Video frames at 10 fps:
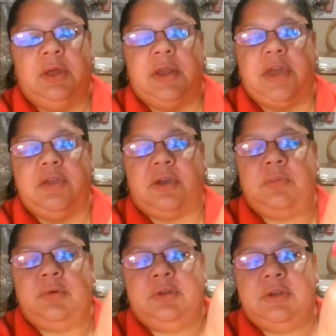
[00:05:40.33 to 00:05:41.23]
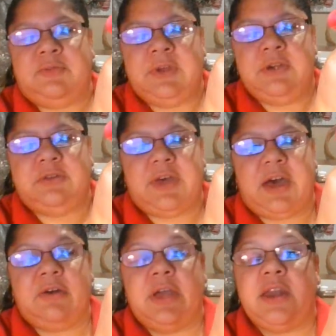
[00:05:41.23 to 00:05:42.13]
Now you can pull your fingers
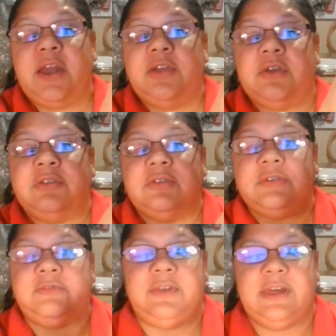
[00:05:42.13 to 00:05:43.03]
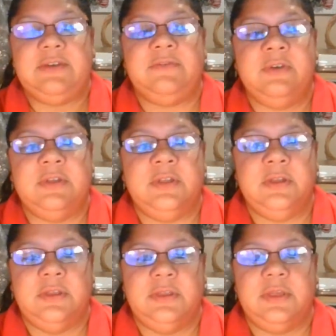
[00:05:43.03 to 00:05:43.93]
out, and now you can just fluff
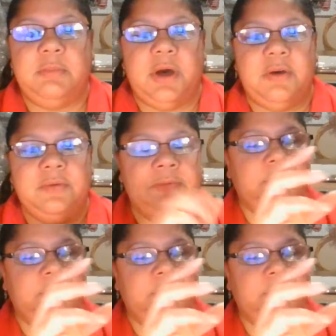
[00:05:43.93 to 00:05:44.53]
the bow.